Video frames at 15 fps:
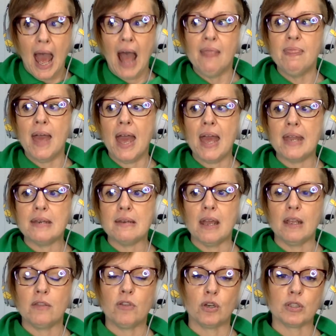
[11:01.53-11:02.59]
and then
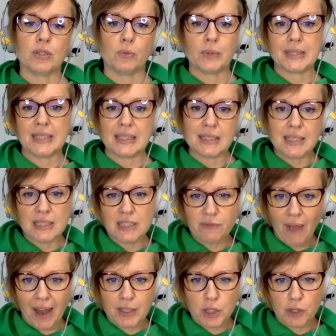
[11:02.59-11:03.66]
there's a resistance
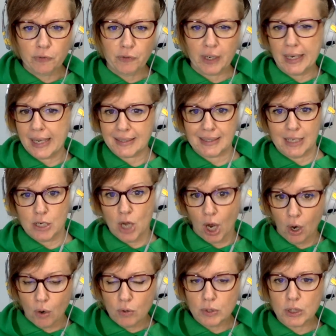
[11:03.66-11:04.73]
factor for yes and
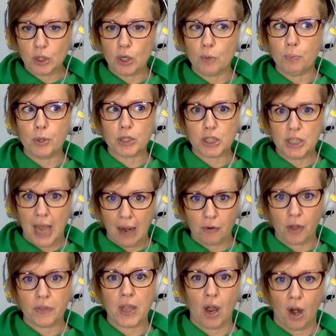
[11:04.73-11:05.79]
no. So you push
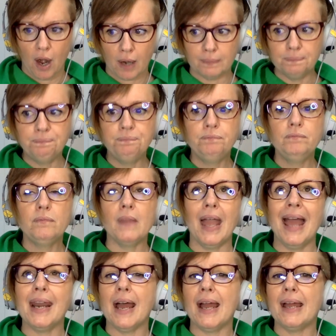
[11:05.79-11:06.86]
down on the arm,
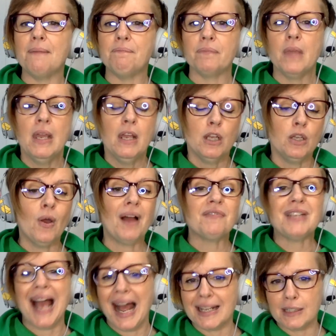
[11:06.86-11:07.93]
and then you have
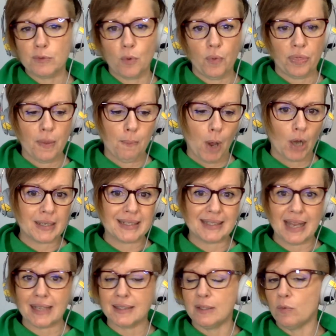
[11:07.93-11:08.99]
to ask what the body's
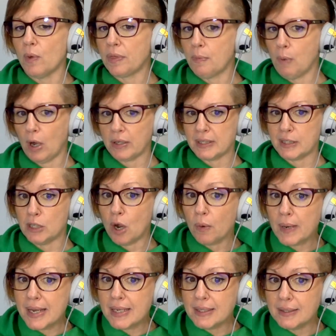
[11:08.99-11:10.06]
yes and what the body's
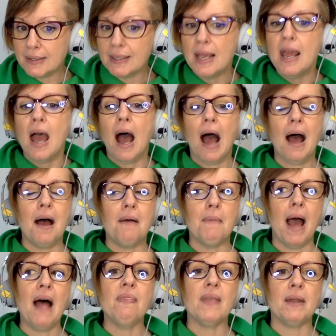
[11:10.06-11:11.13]
no is,
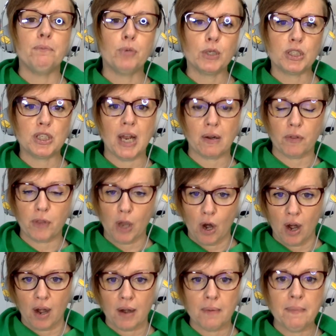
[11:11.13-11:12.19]
and then push down on the
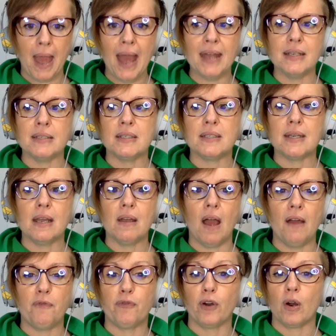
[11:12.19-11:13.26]
arm. And
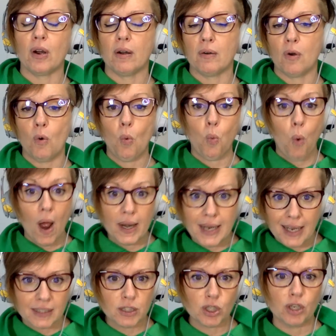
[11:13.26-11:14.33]
for one
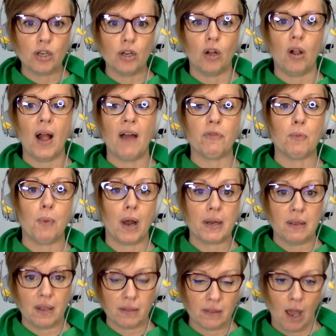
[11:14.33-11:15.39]
answer, you'll have
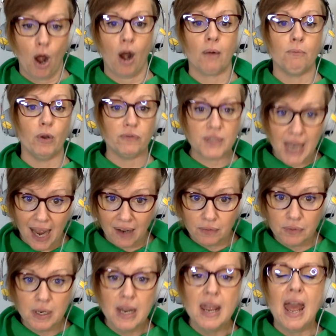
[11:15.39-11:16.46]
the arm move down,
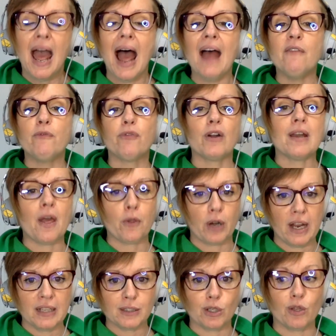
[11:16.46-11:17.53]
and for another
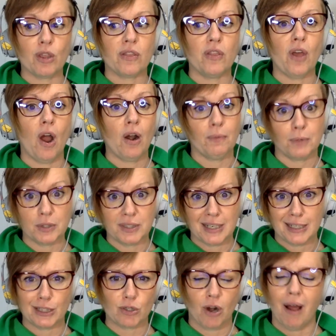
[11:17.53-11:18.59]
answer, the arm will
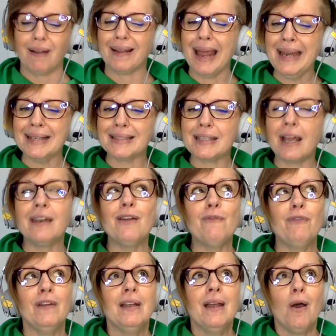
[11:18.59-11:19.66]
stay strong. And it's kind
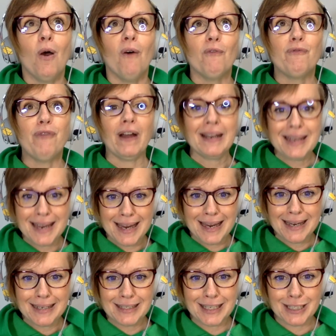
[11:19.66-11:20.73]
of
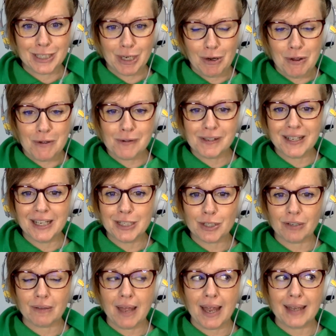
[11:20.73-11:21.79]
funky to do because
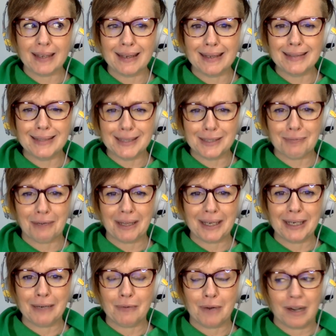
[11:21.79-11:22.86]
you're like, is this really
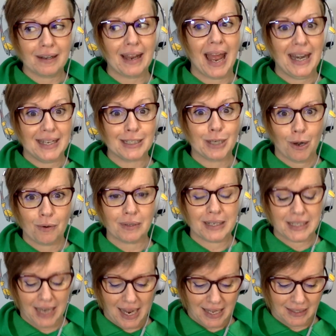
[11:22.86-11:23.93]
going to work? And it totally
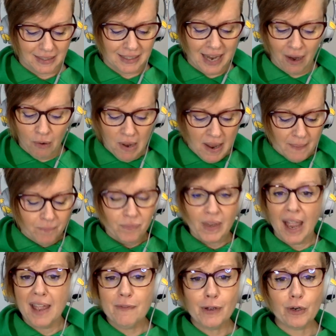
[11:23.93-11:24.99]
does. Now,
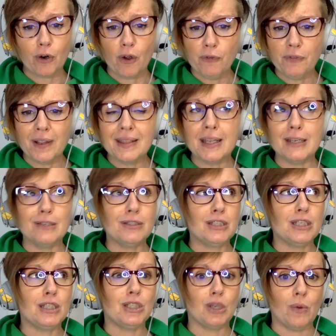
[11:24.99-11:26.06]
I have a girlfriend that used
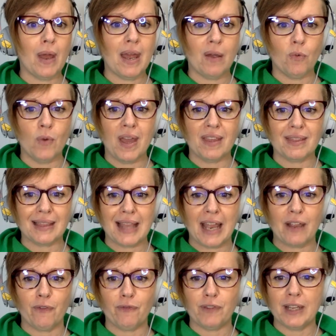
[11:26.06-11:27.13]
to do it with
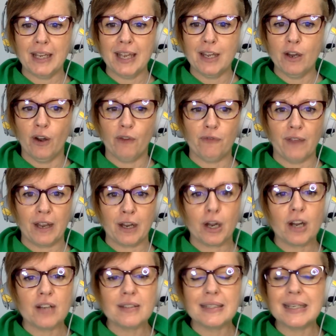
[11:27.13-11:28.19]
like flicking her
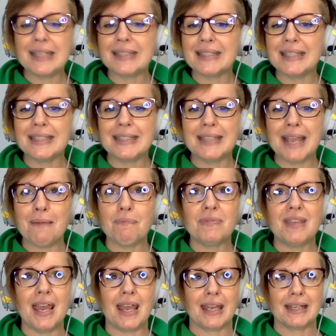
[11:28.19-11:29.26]
fingers, and it's the same
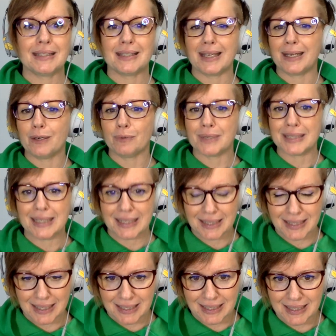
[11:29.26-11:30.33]
thing. It's like a
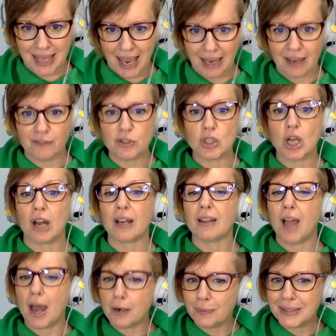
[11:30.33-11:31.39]
resistance thing. If she got a
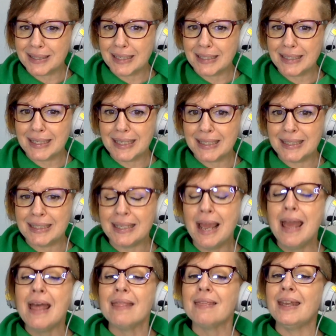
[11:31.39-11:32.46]
lot of resistance,
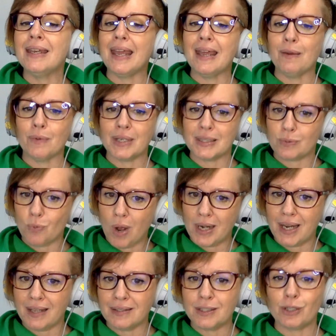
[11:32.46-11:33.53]
then it was one
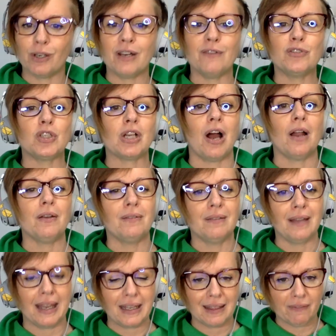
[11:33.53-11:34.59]
answer. And if she got
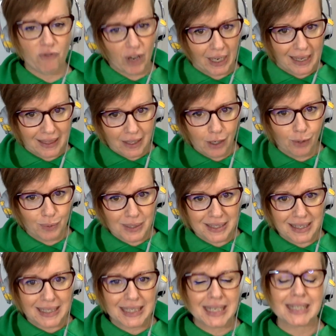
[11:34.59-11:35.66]
like very little
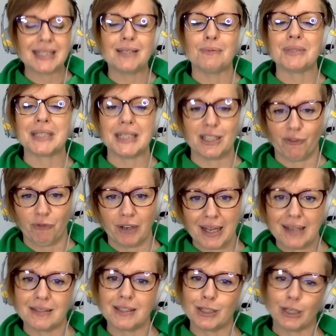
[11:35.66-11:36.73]
resistance, it was a different
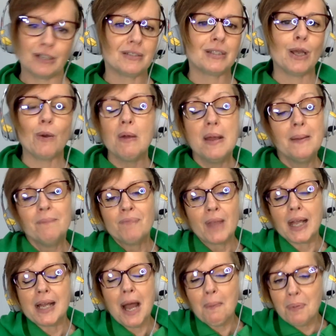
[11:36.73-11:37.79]
answer. So
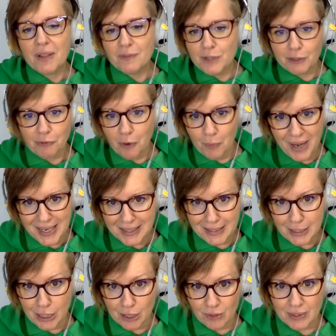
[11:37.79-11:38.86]
a couple of different ways
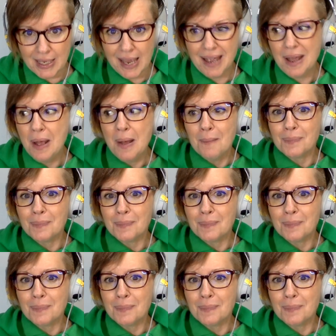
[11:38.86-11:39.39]
to use it.